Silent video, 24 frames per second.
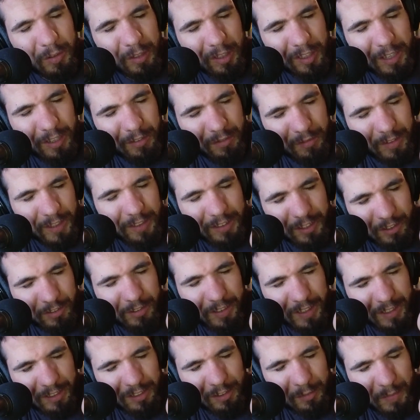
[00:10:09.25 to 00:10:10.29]
convicted
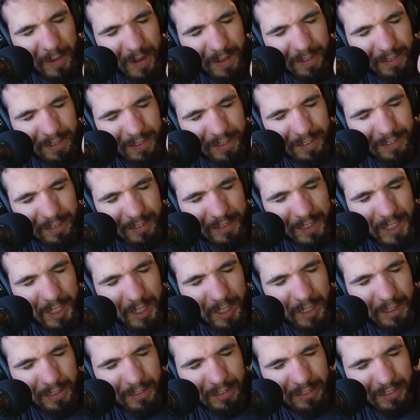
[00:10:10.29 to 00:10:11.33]
drug smuggler,
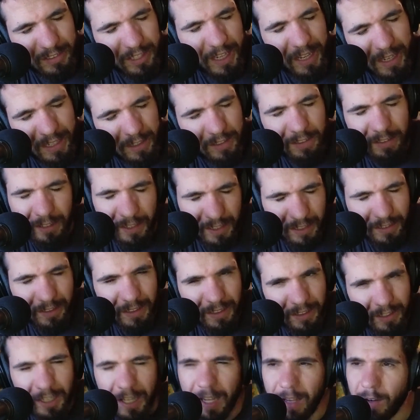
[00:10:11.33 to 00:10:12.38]
10
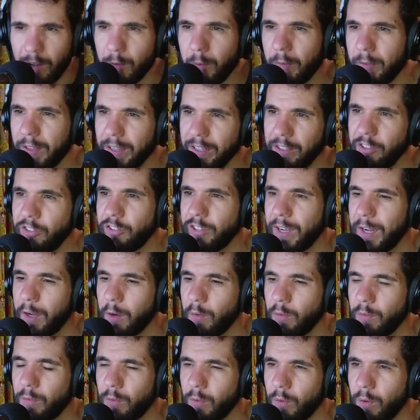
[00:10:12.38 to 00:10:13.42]
years. How long were they in jail
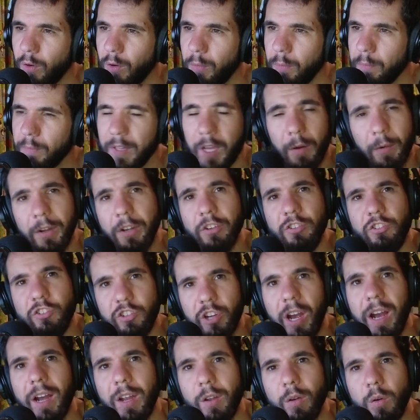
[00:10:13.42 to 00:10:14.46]
for? They were in
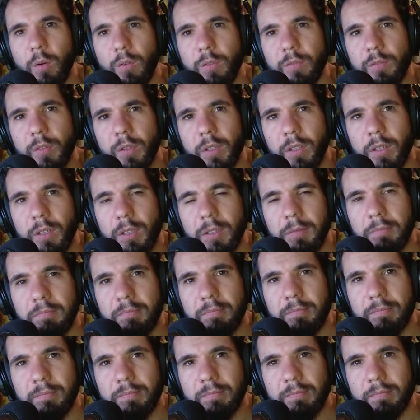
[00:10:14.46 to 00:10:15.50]
jail for
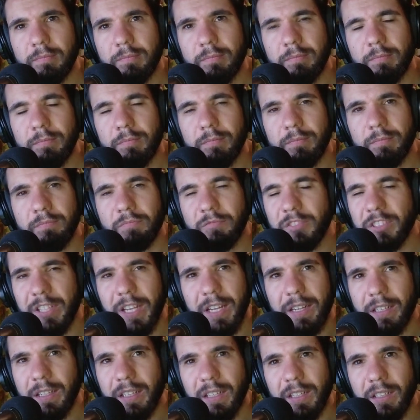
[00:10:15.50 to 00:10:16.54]

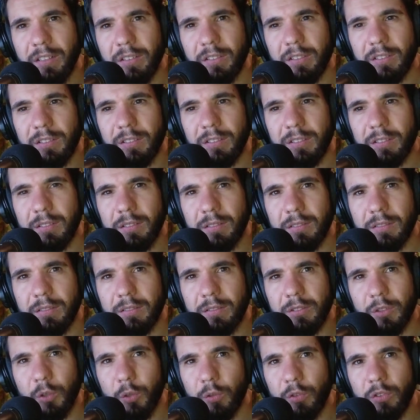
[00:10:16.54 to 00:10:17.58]
10 years
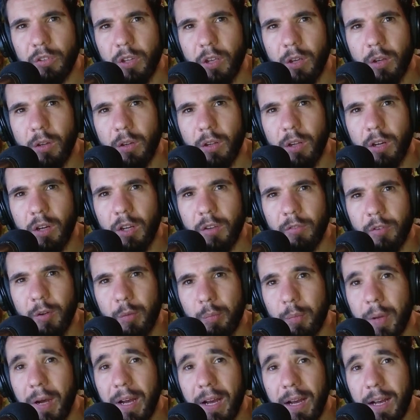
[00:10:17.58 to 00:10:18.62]
or so over in
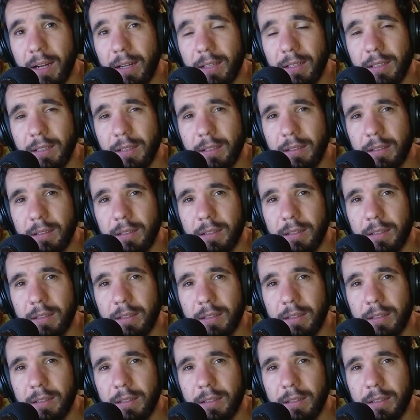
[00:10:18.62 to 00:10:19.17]
Bali.